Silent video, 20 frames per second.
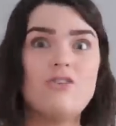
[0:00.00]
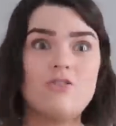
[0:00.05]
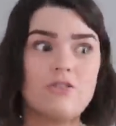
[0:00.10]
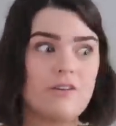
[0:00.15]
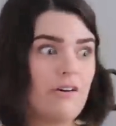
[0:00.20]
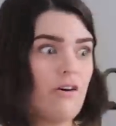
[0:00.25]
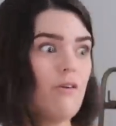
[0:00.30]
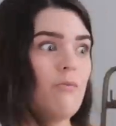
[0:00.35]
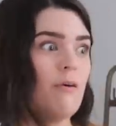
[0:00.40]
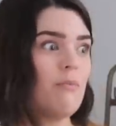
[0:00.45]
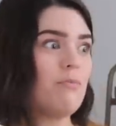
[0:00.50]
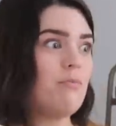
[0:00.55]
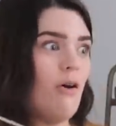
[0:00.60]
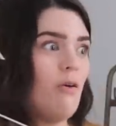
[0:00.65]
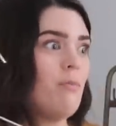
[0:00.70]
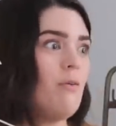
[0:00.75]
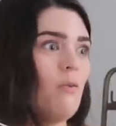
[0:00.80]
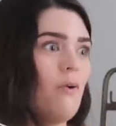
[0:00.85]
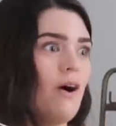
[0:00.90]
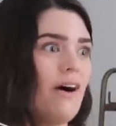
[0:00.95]
She was like, oh my,
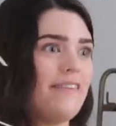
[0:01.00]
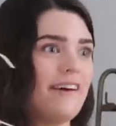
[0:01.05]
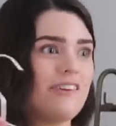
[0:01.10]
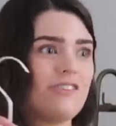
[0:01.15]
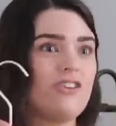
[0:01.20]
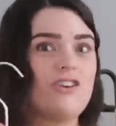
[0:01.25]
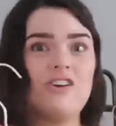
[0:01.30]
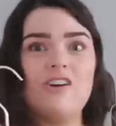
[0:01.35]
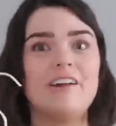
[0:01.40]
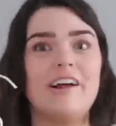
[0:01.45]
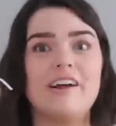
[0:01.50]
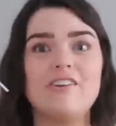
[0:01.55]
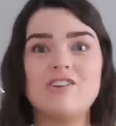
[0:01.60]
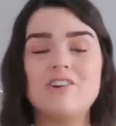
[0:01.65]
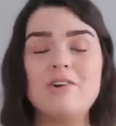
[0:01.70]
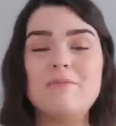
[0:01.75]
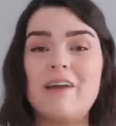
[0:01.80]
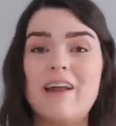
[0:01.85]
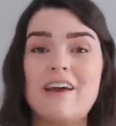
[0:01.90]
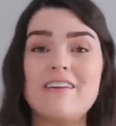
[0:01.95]
oh my word, that took you like
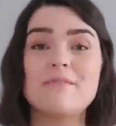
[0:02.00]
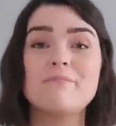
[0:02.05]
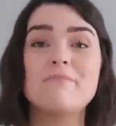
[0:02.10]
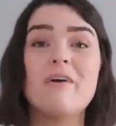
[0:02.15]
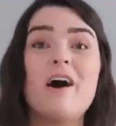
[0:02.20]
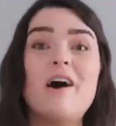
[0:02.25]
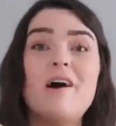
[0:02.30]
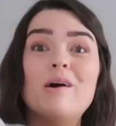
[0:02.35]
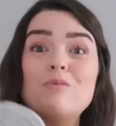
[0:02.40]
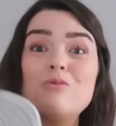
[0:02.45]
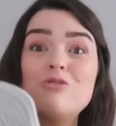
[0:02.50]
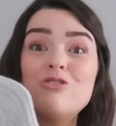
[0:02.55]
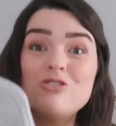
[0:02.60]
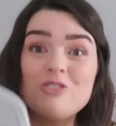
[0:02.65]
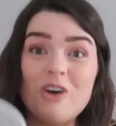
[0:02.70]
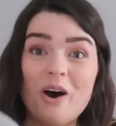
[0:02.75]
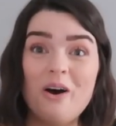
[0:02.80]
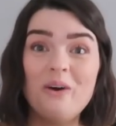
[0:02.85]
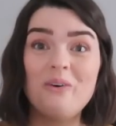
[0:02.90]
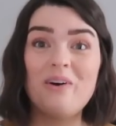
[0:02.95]
two minutes. But I am
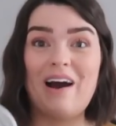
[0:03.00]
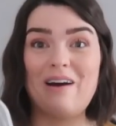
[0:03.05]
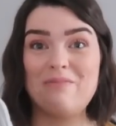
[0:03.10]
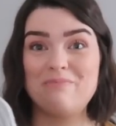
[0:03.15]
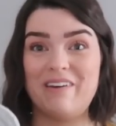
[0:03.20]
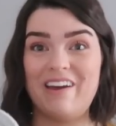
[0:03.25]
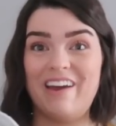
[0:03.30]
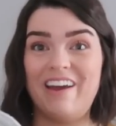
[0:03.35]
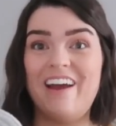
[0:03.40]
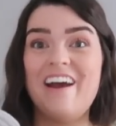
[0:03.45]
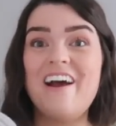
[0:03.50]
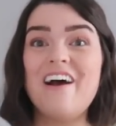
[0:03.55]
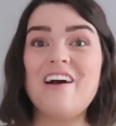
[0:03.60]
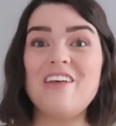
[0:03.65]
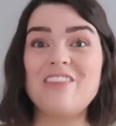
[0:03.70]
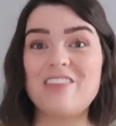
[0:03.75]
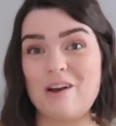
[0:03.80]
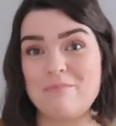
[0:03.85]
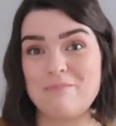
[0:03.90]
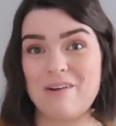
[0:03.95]
so happy
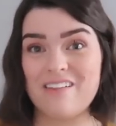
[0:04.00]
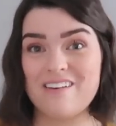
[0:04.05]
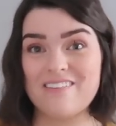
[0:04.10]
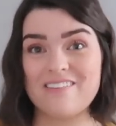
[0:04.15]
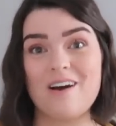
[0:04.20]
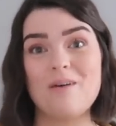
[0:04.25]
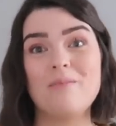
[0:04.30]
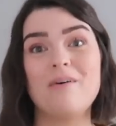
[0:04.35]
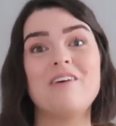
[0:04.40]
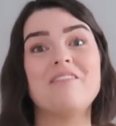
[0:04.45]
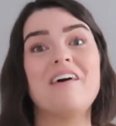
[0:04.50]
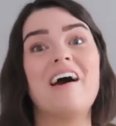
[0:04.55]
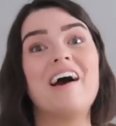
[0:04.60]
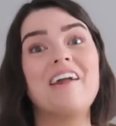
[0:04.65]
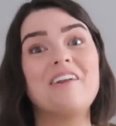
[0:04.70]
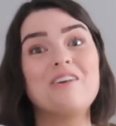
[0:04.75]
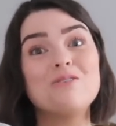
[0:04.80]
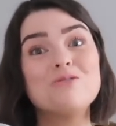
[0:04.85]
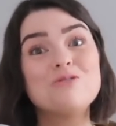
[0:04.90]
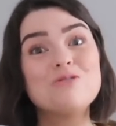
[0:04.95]
that I picked this up. I've
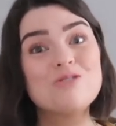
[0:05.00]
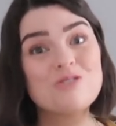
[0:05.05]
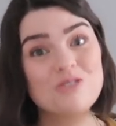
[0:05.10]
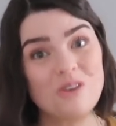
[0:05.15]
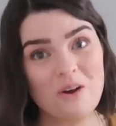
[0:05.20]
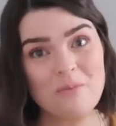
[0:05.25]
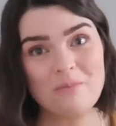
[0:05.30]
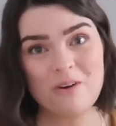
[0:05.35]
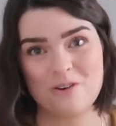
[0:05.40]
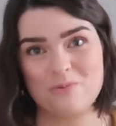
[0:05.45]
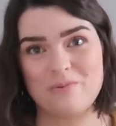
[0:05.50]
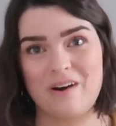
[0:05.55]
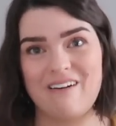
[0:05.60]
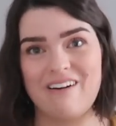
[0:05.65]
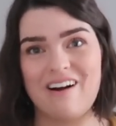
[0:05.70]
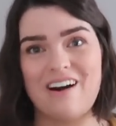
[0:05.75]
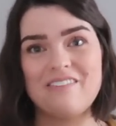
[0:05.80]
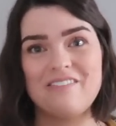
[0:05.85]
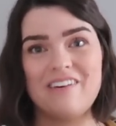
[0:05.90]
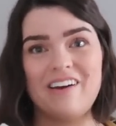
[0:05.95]
had so much wear
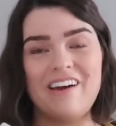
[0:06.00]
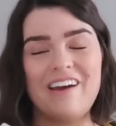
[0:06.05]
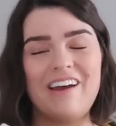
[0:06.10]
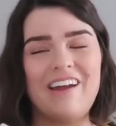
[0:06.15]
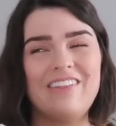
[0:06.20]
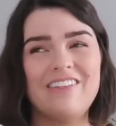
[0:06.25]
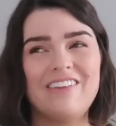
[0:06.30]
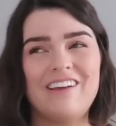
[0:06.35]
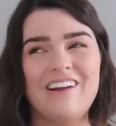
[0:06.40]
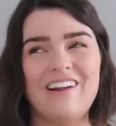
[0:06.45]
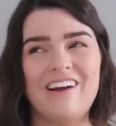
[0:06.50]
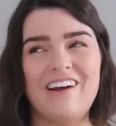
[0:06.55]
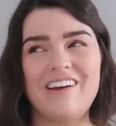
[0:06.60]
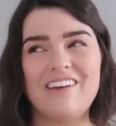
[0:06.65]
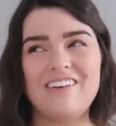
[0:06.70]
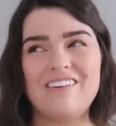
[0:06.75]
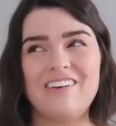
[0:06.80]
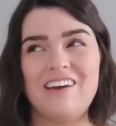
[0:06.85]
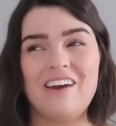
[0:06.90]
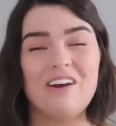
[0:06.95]
out of it in the
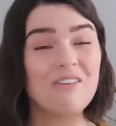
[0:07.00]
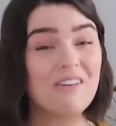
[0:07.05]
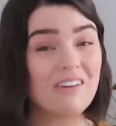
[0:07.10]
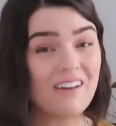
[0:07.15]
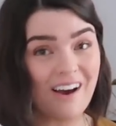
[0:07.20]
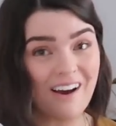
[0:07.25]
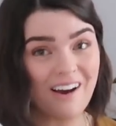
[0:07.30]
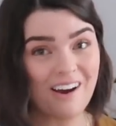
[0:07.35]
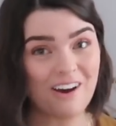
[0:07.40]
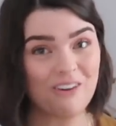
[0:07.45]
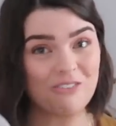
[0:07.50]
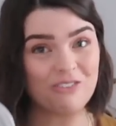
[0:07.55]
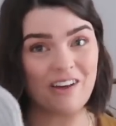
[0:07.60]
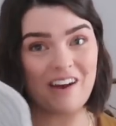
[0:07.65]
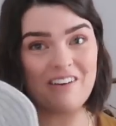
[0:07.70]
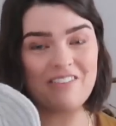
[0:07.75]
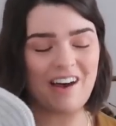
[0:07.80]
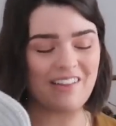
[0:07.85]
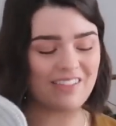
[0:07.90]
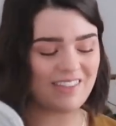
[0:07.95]
like year and a half that
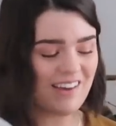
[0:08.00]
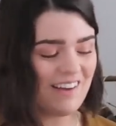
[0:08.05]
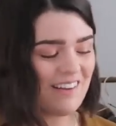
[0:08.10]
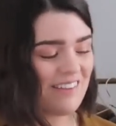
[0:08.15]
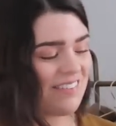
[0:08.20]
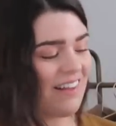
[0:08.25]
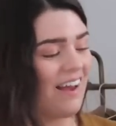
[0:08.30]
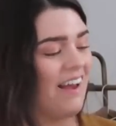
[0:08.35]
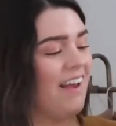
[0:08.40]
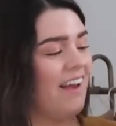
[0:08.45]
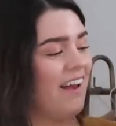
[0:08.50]
I've had this.